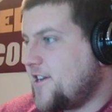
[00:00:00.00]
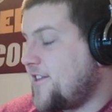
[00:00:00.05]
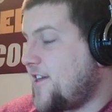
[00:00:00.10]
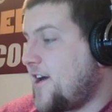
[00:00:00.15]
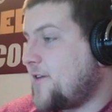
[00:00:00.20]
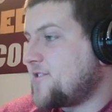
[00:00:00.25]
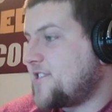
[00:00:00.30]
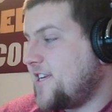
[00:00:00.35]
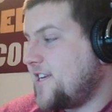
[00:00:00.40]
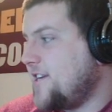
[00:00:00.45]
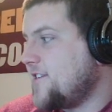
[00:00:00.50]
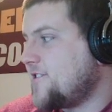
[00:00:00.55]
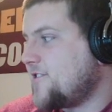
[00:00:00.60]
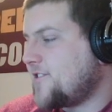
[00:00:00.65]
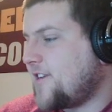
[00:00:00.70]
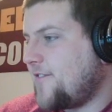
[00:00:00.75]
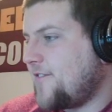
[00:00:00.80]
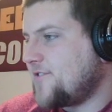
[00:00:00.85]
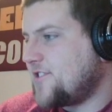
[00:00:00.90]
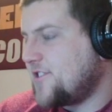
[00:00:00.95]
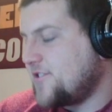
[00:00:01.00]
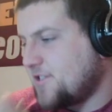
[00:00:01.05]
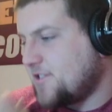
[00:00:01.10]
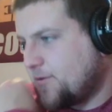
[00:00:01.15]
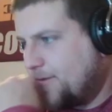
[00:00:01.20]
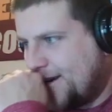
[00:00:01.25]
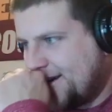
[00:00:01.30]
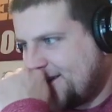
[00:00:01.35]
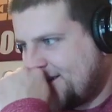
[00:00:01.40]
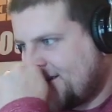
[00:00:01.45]
that was the Eastern Conference. Here's the
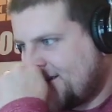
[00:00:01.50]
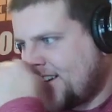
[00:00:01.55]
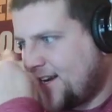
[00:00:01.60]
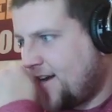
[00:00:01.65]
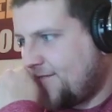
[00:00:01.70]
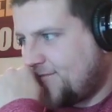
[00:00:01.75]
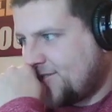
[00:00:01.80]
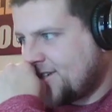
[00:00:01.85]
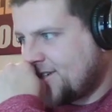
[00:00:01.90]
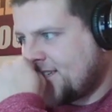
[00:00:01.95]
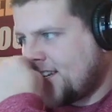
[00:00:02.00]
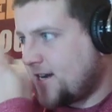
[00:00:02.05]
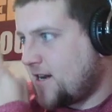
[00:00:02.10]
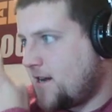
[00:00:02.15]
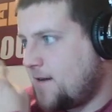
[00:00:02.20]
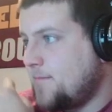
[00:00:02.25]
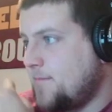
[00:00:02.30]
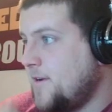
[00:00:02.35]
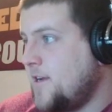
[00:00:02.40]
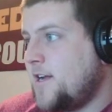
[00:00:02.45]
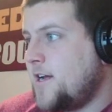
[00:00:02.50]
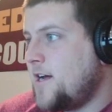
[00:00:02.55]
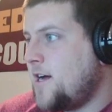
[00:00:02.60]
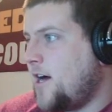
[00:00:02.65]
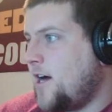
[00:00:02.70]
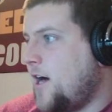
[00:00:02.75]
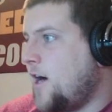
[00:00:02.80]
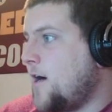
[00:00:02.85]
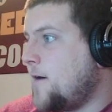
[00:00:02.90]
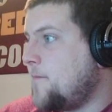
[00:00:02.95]
Western Conference setup.
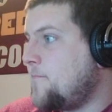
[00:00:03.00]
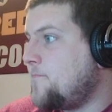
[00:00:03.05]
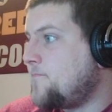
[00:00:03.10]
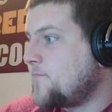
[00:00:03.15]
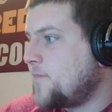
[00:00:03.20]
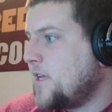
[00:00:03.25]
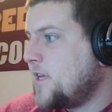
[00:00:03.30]
Um,